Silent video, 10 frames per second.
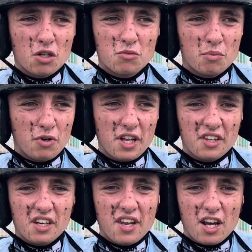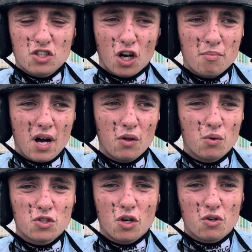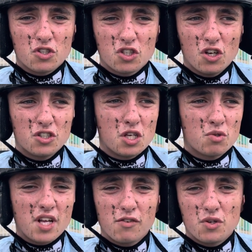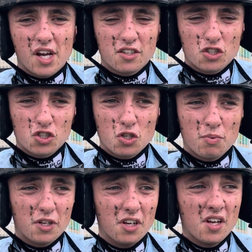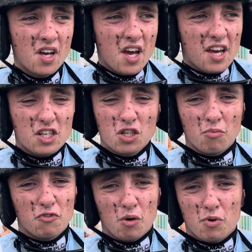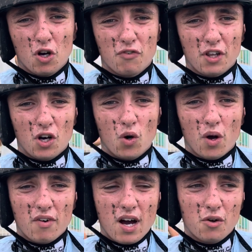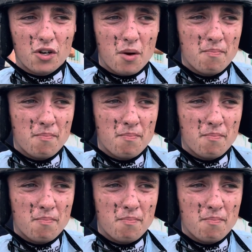He jumped it brilliantly the next time round. There was no concerns. He was never doing anything stupid, and he's jumped foot perfect the whole way round.